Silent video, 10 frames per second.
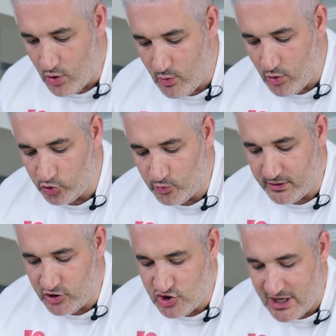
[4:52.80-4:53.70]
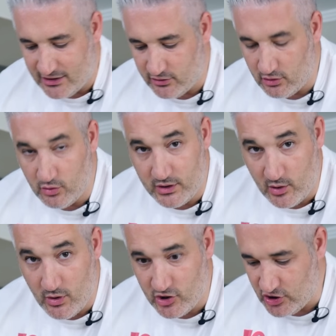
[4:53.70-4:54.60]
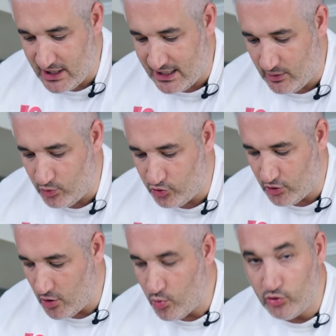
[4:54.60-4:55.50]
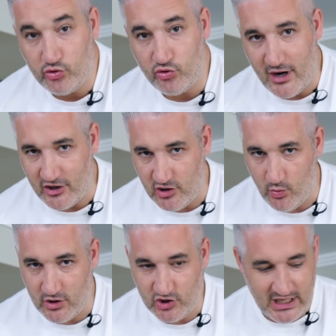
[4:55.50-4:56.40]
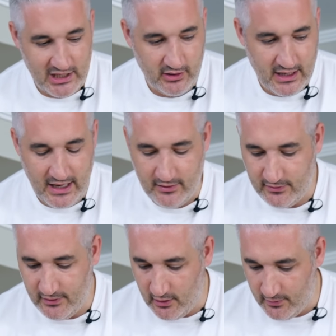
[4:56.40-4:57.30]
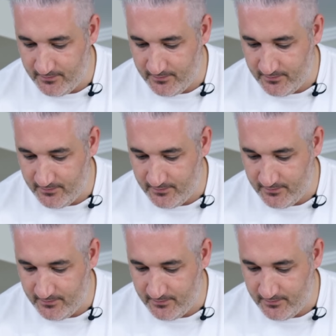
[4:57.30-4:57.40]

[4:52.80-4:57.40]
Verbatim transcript: We want to be gentle with the guanciale. We do not want to rush the guanciale, okay? So,